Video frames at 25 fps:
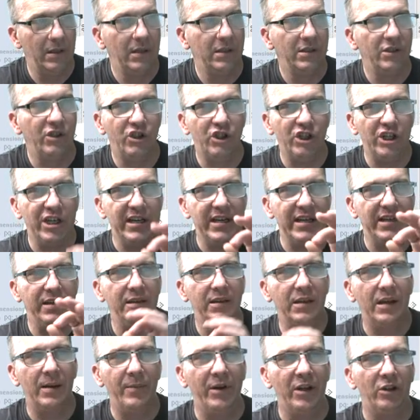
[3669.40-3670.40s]
G.
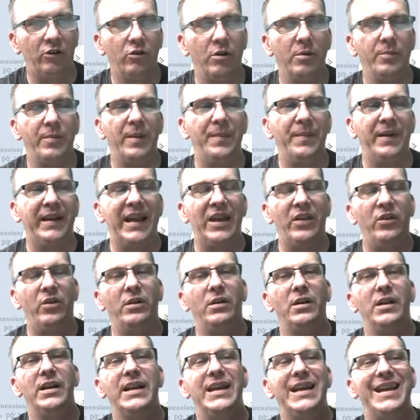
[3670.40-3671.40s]
I'm going to group them together
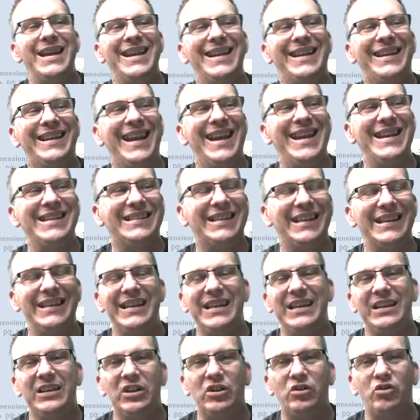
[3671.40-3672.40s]
in case I
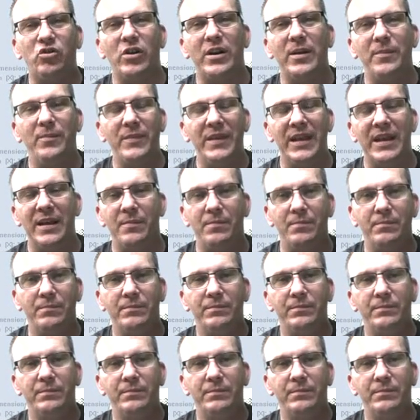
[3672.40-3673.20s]
need to trim them